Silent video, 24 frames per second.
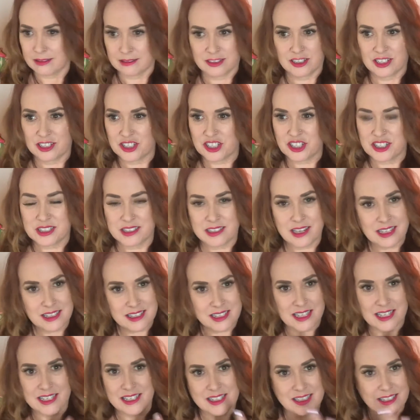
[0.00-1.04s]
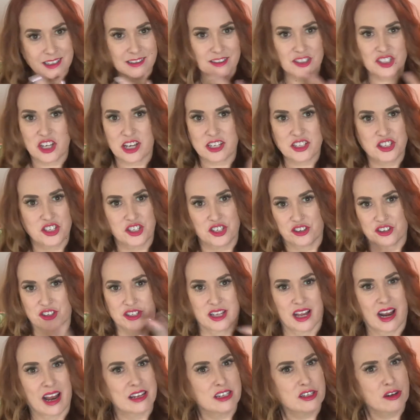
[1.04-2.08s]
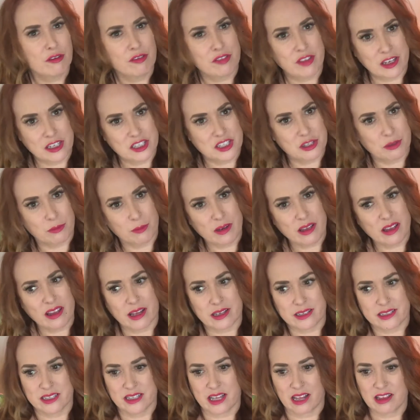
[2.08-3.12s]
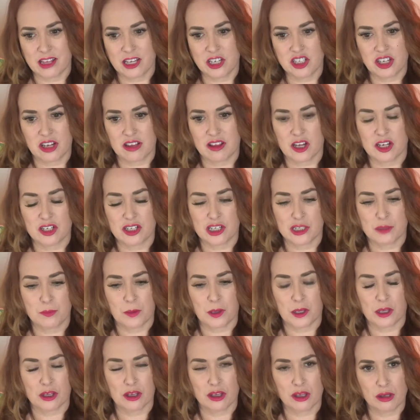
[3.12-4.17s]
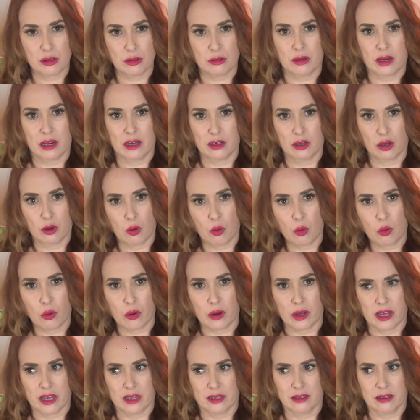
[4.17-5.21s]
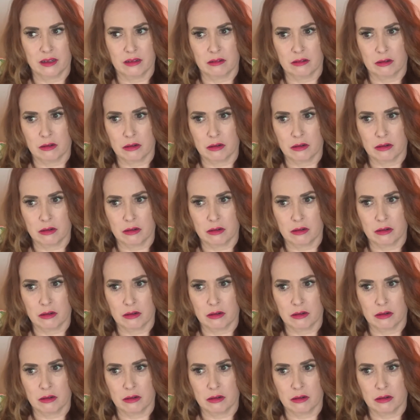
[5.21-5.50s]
She just does these little gestures that I don't think she realizes. I think she thinks she's being cute and coy and little